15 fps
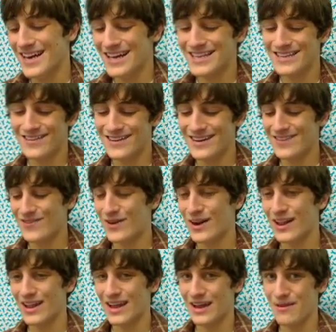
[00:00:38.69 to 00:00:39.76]
and so I didn't
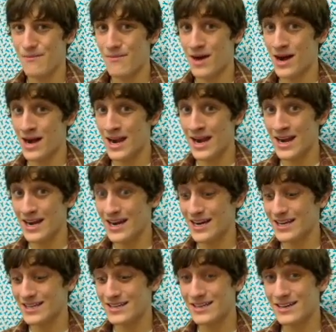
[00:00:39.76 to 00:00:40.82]
want to like
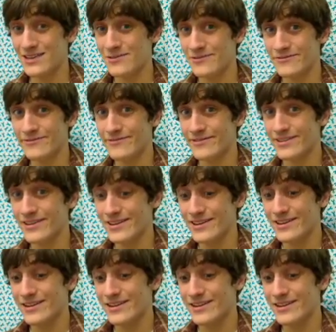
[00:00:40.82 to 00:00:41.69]
buy stuff